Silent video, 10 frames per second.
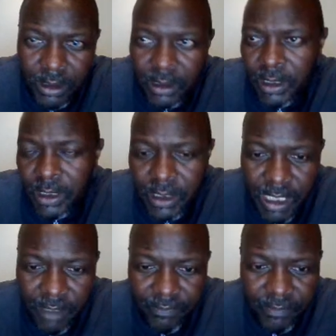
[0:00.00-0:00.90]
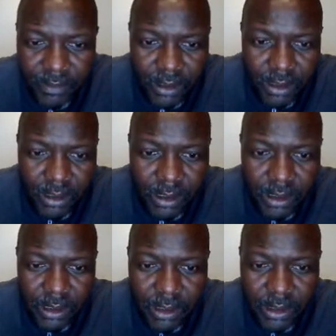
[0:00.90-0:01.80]
Easy enough.
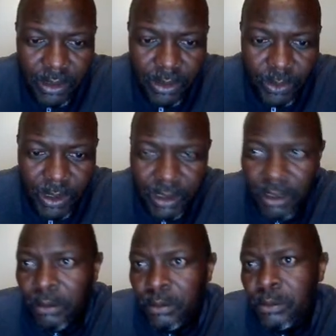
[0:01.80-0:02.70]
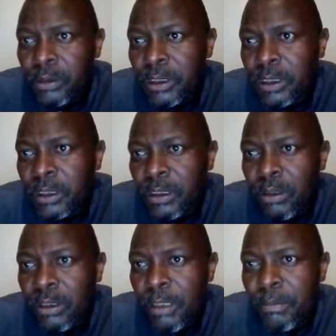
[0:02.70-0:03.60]
What I'll do is I'll
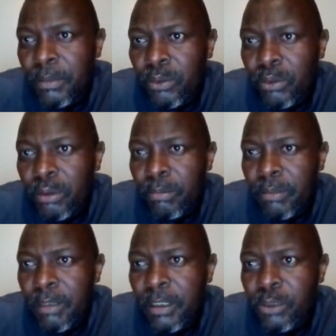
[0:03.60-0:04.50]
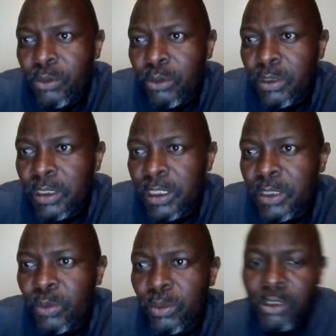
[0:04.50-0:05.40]
come back. You remember that we're doing this.
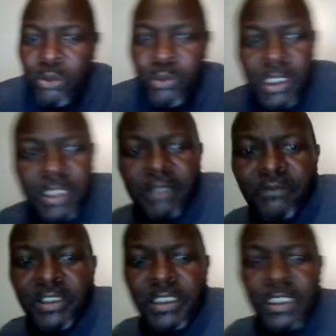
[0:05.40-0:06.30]
We're going to do R Thevenin